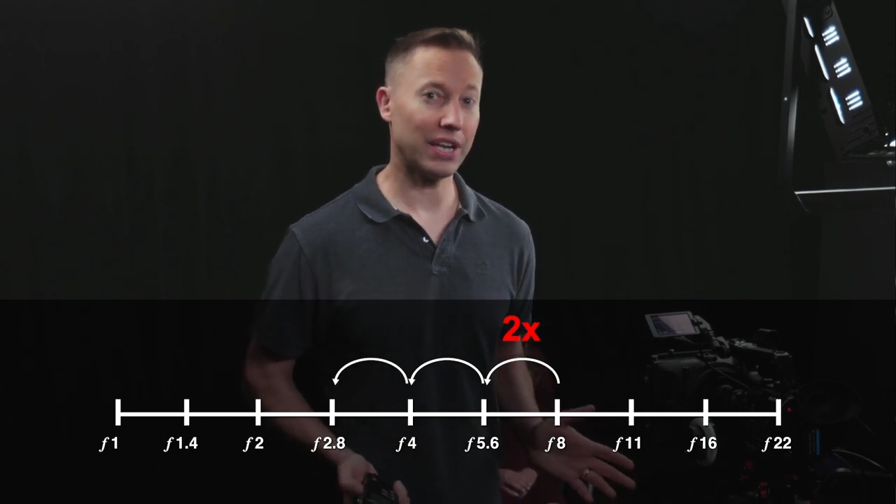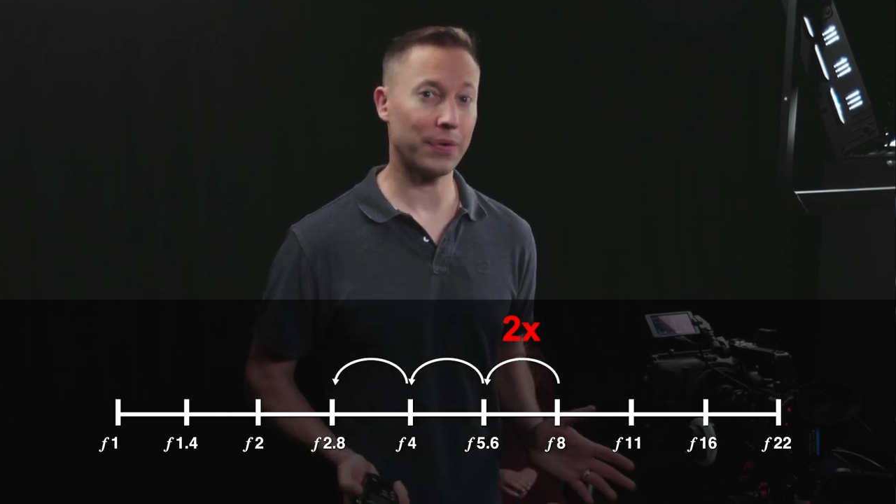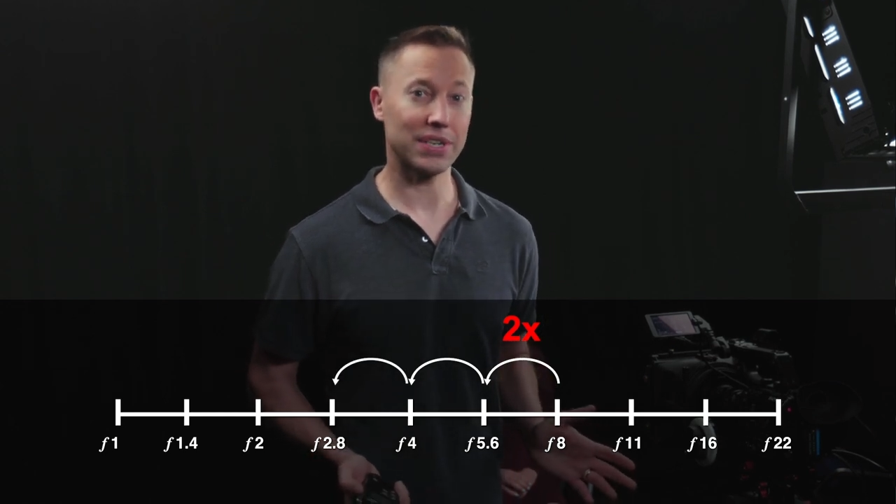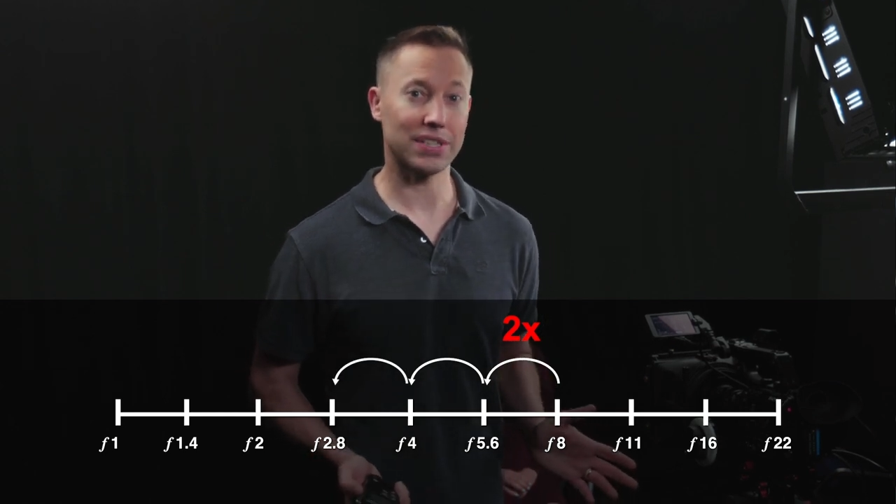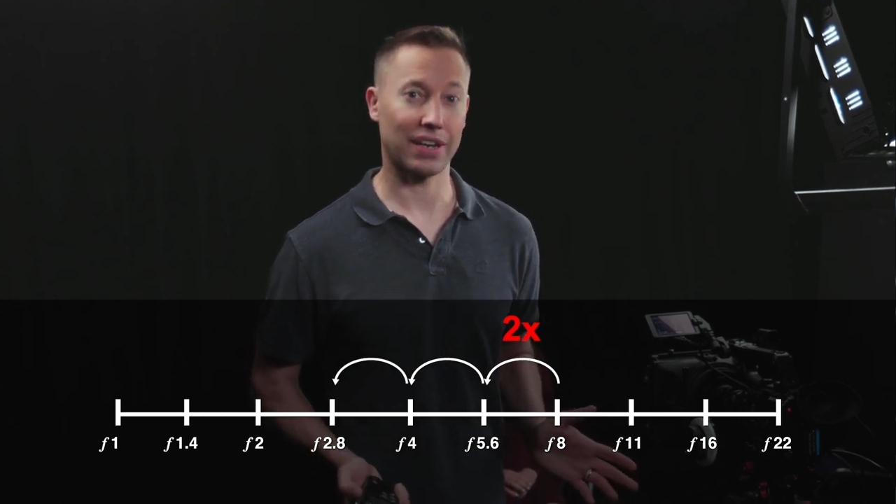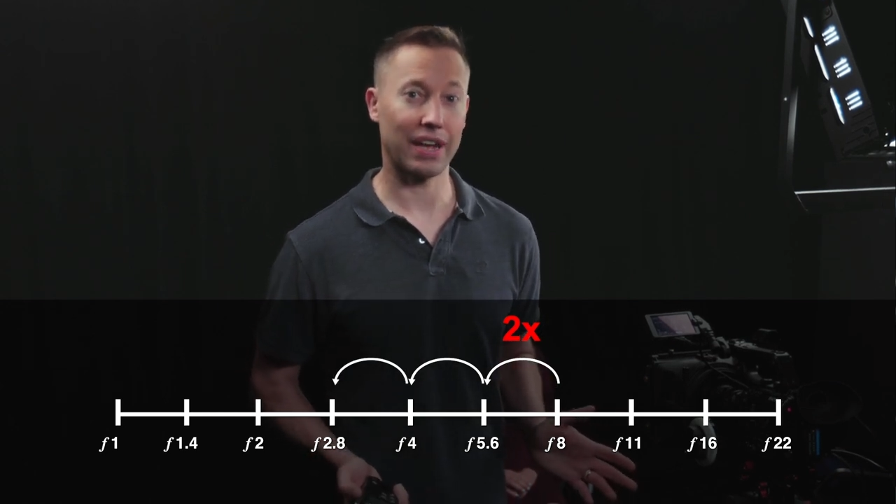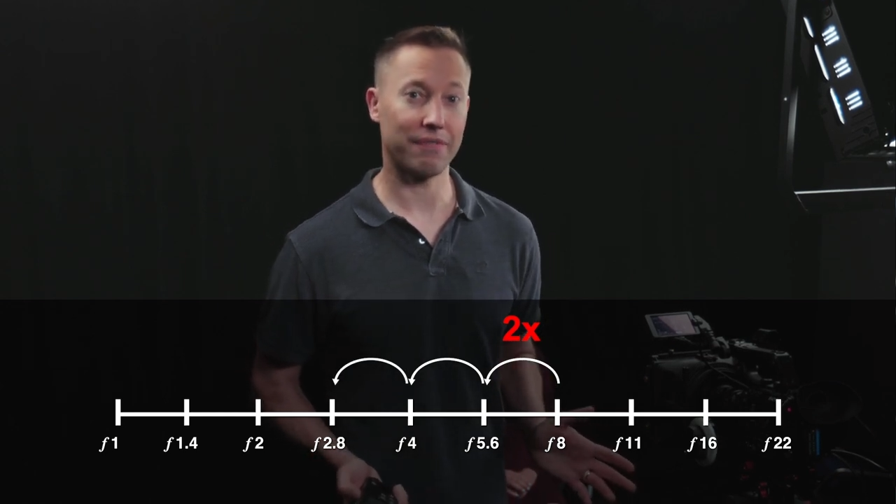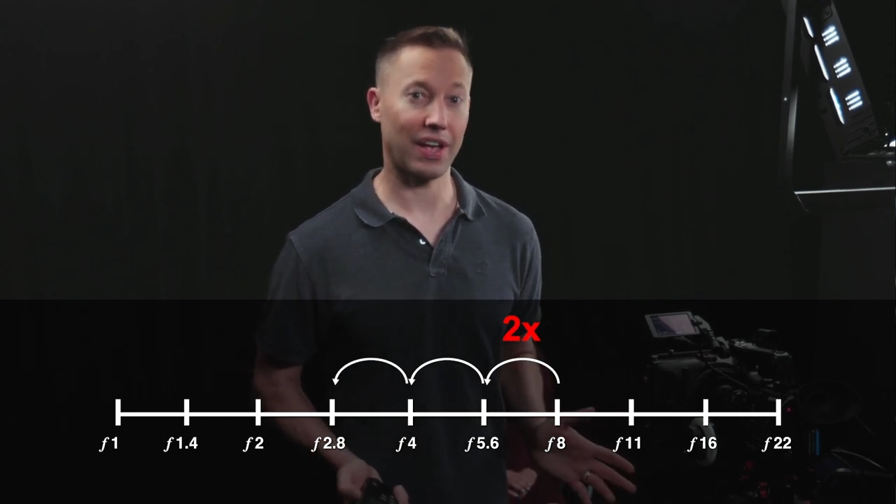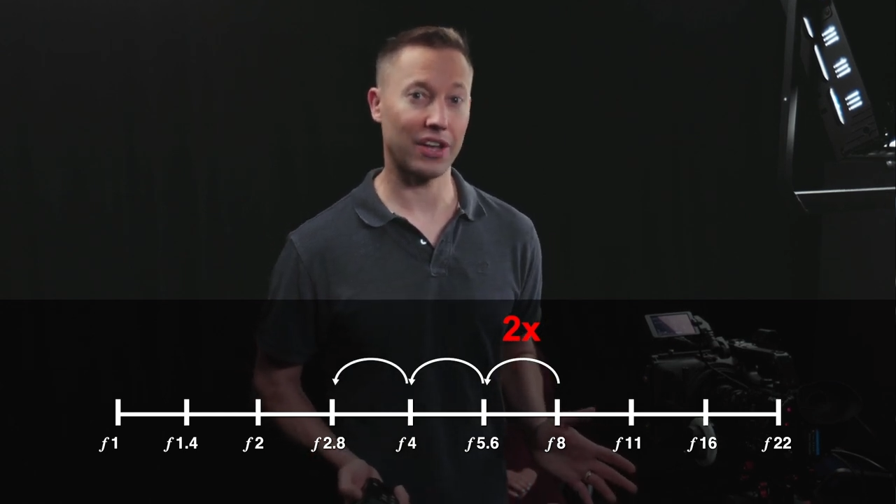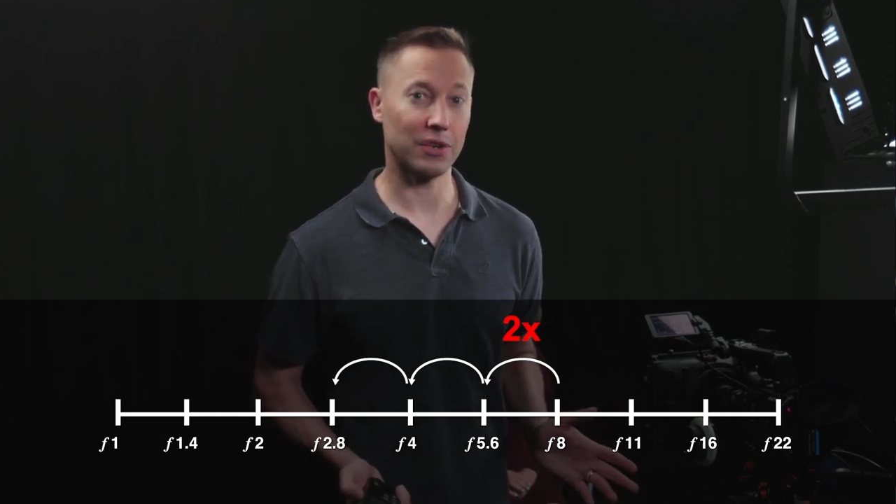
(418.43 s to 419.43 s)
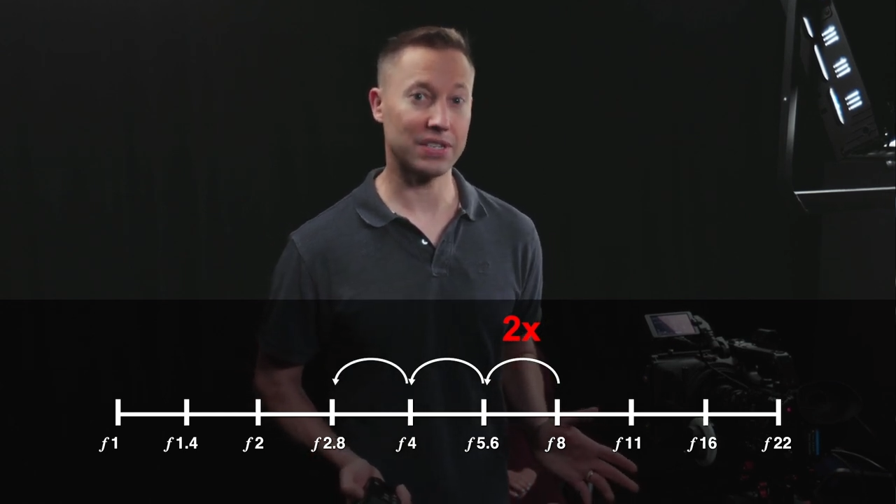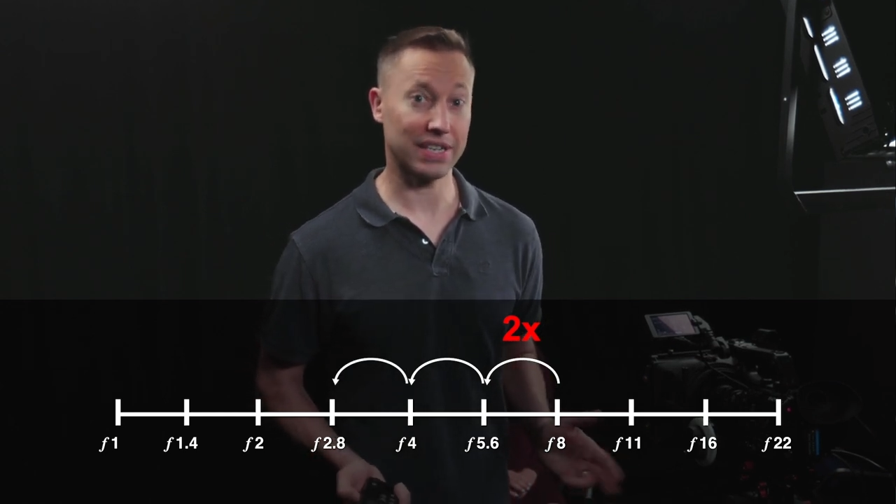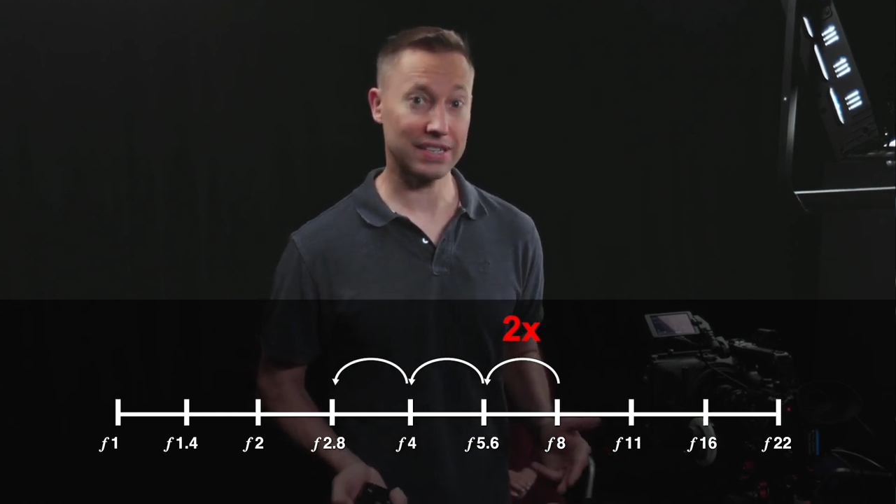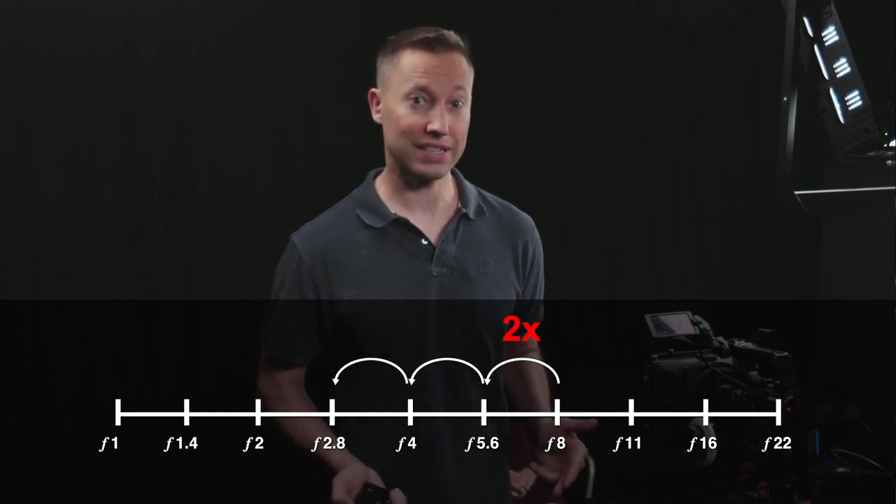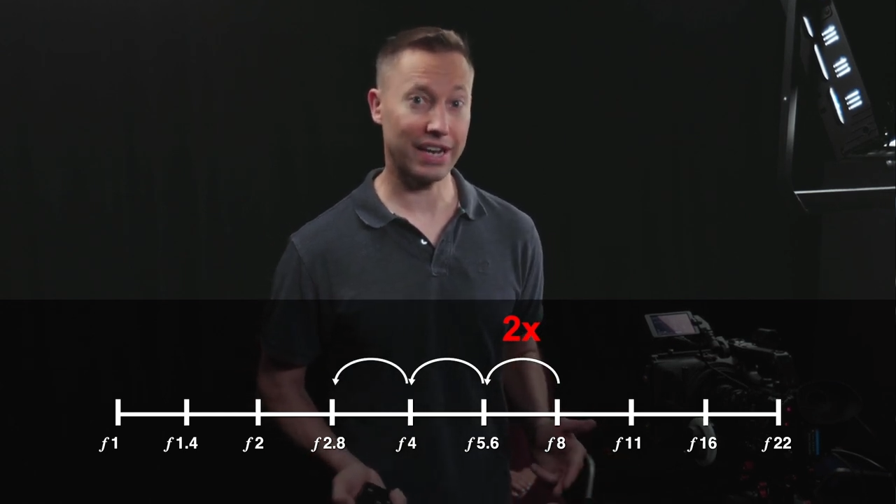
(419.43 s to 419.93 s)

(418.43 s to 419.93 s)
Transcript: increased the light value six